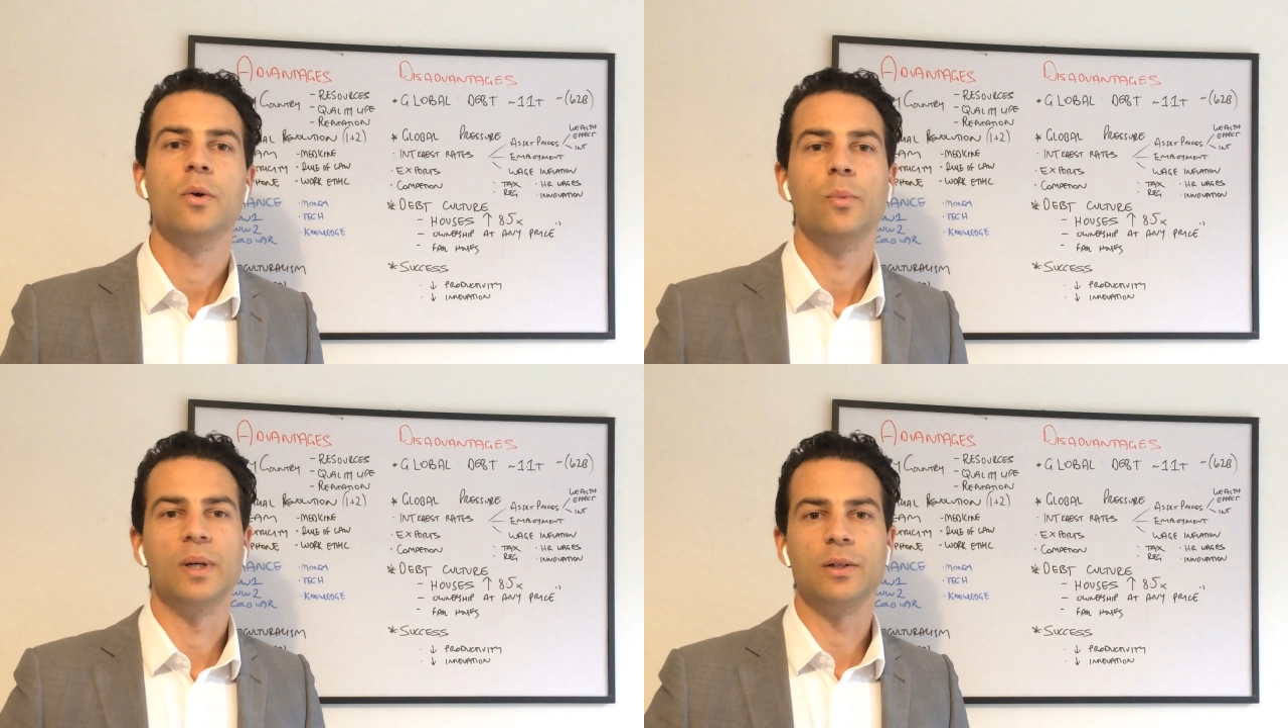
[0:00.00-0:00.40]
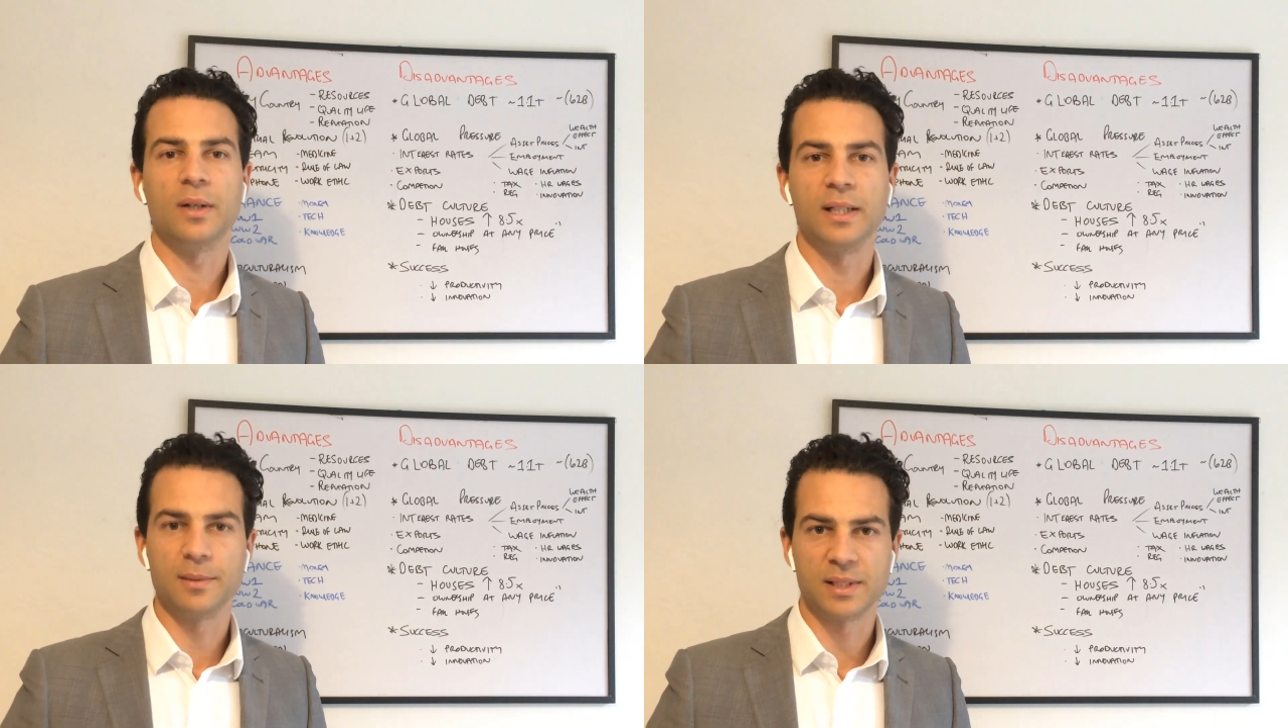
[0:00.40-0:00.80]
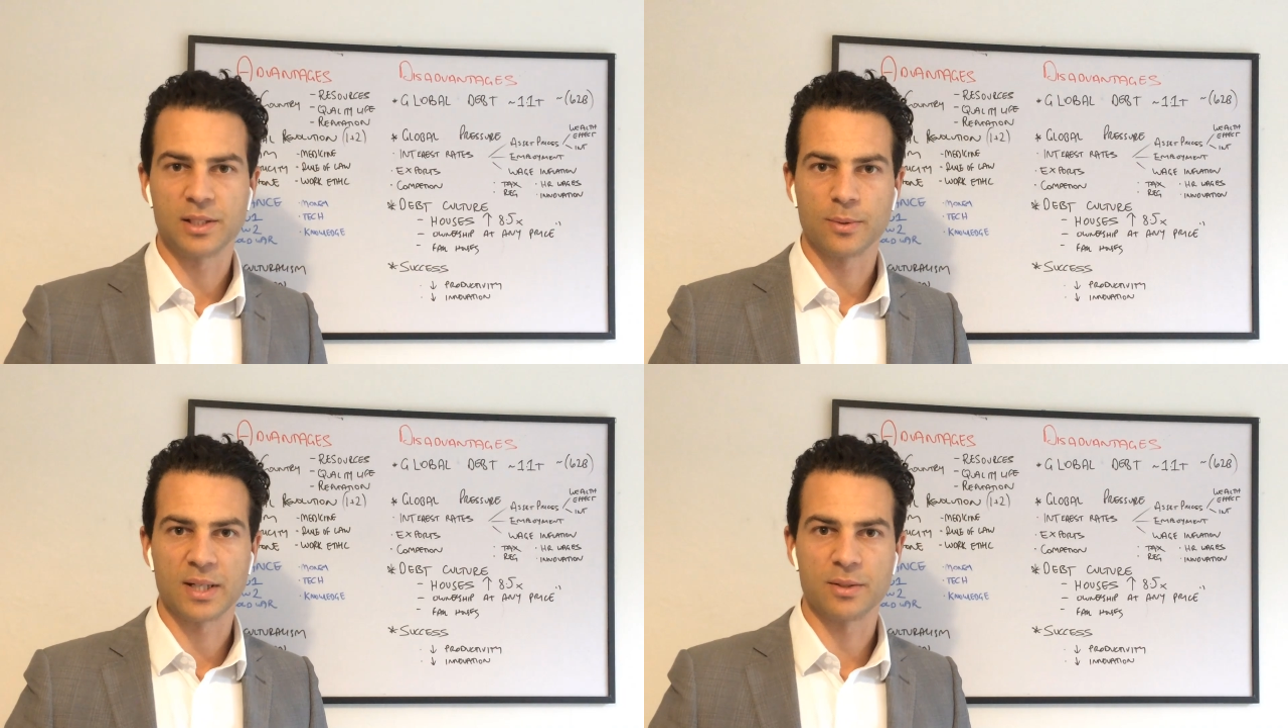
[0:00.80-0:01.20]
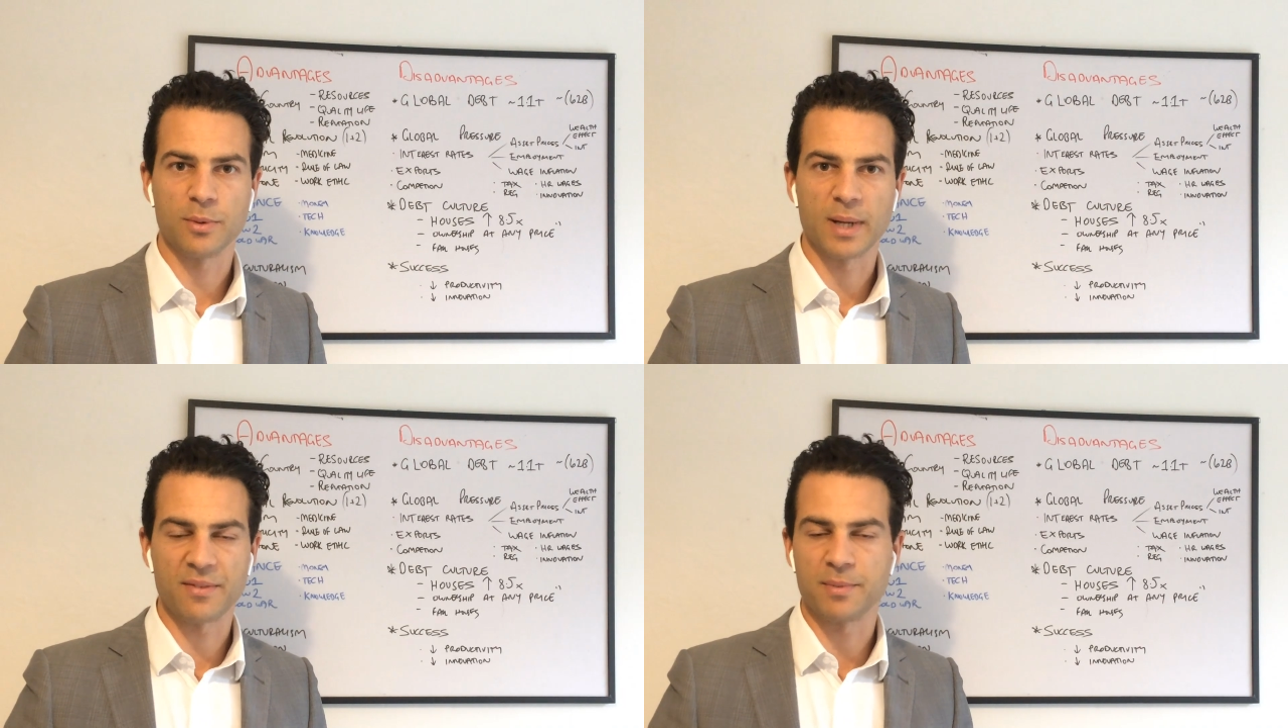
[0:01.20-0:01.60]
we're not in a situation
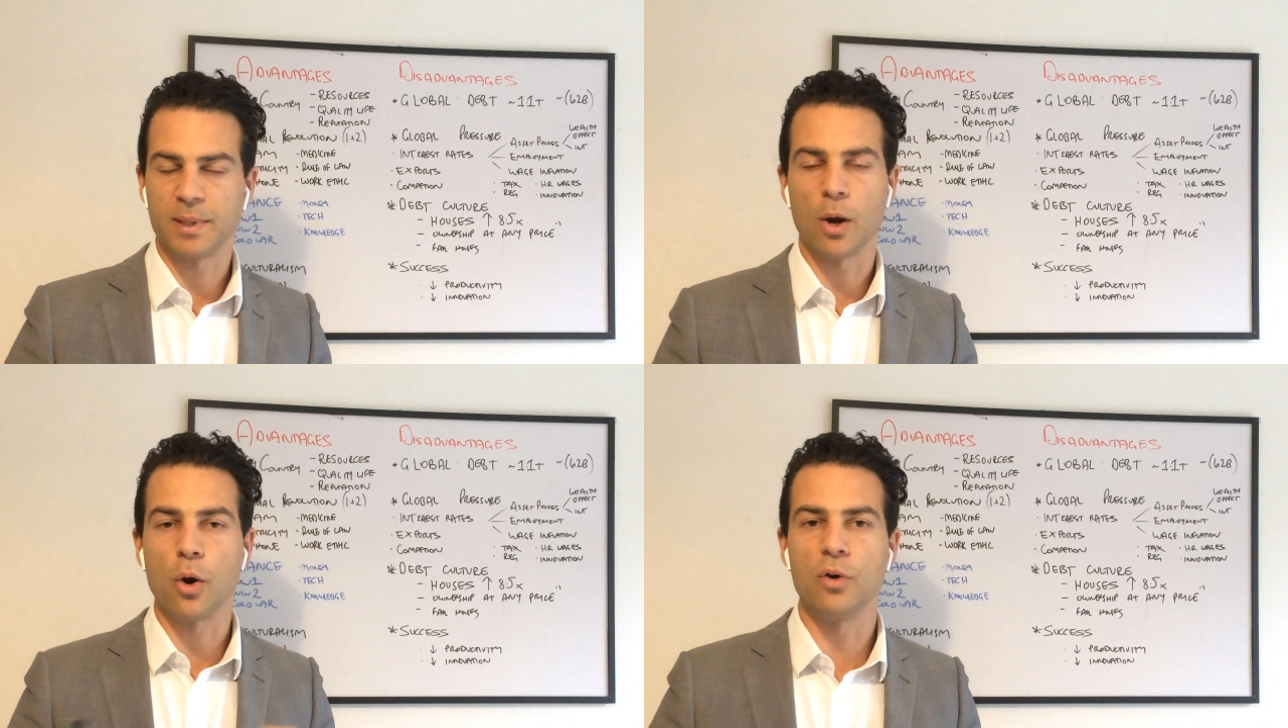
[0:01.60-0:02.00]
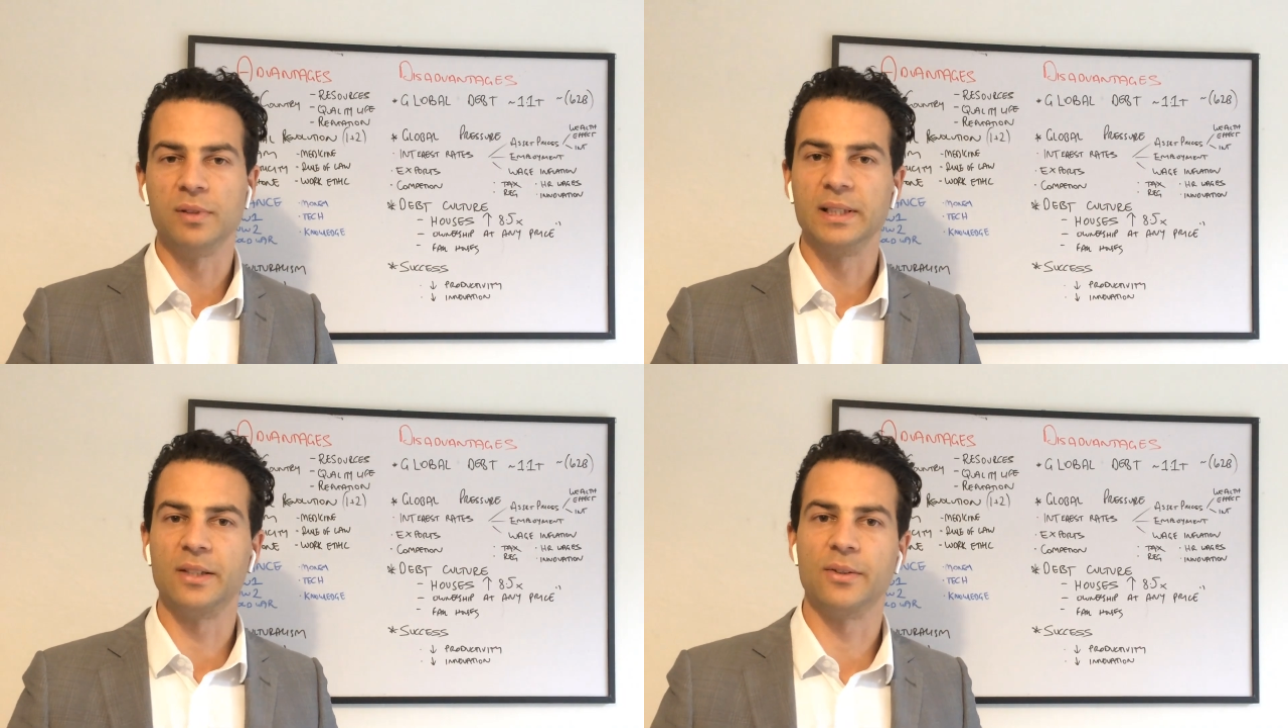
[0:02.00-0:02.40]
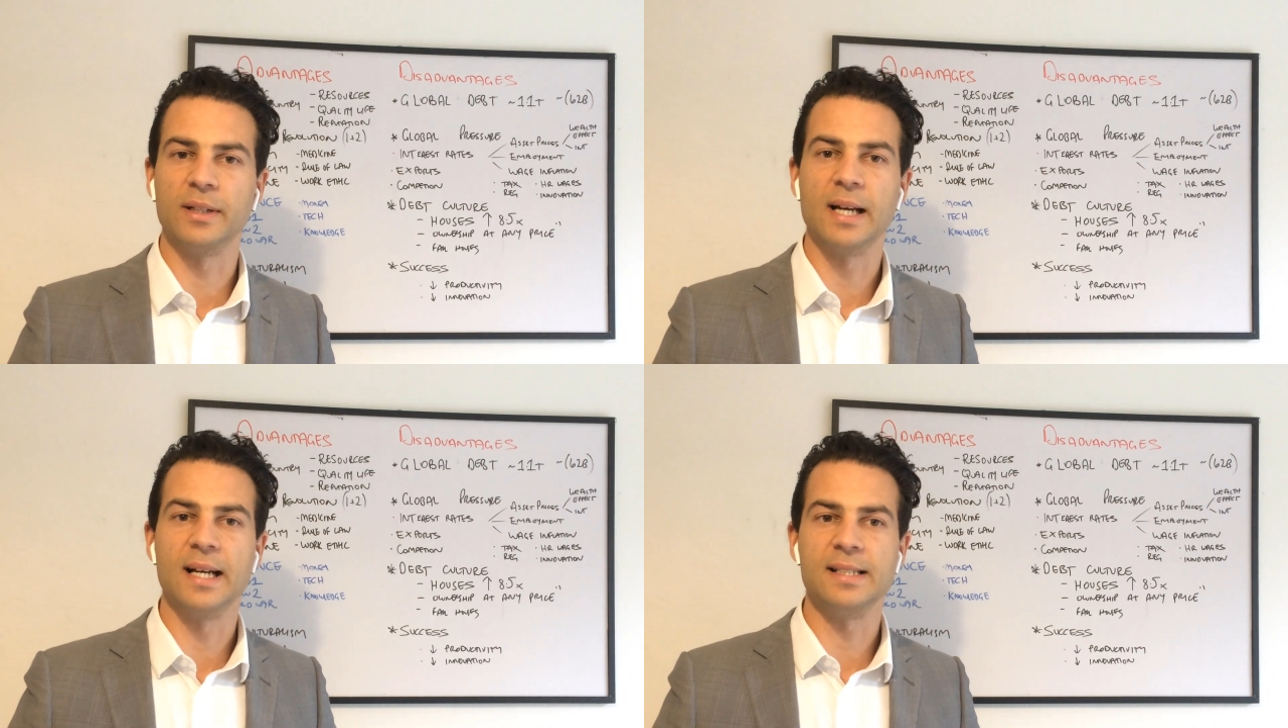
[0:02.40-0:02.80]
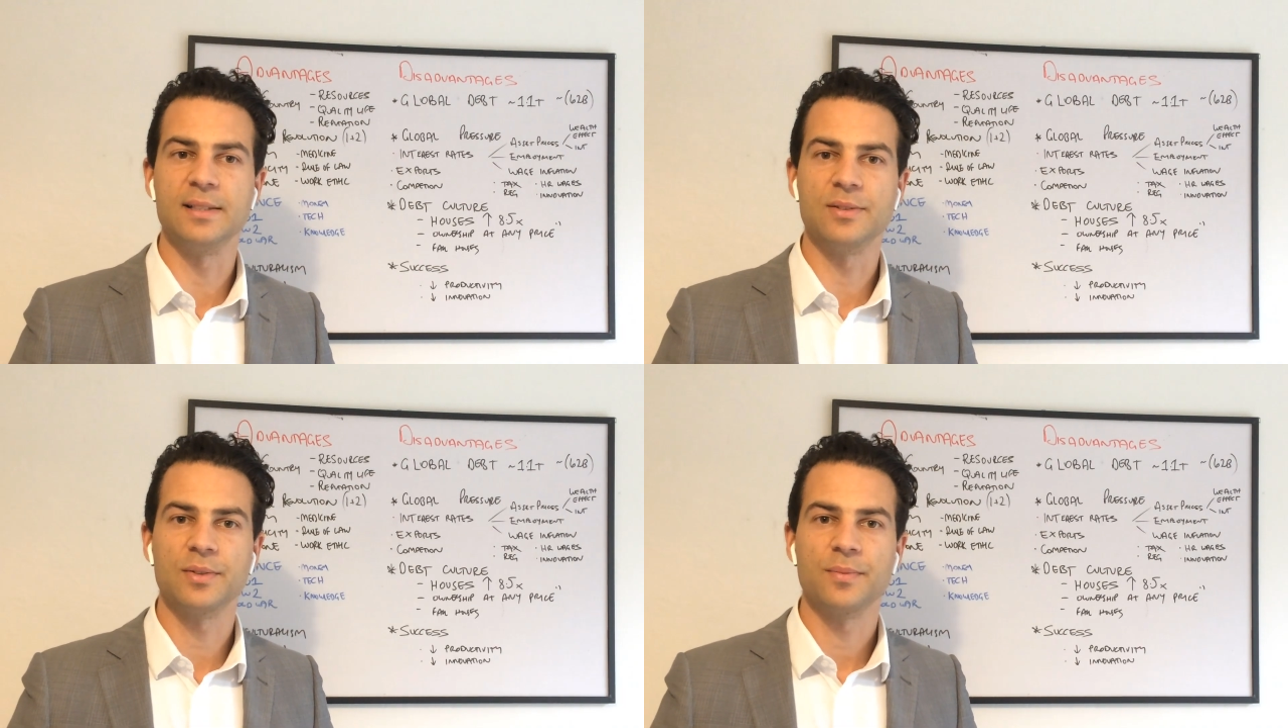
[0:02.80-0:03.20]
where we have to be overly
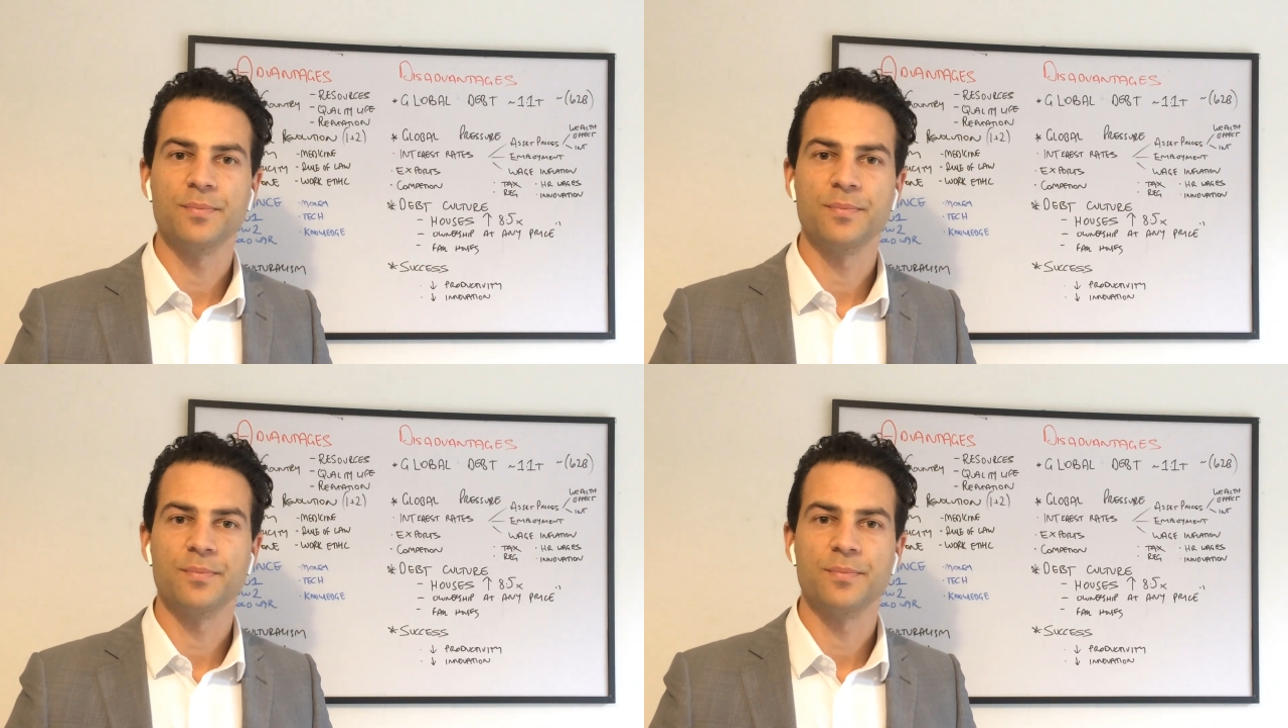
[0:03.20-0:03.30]
creative.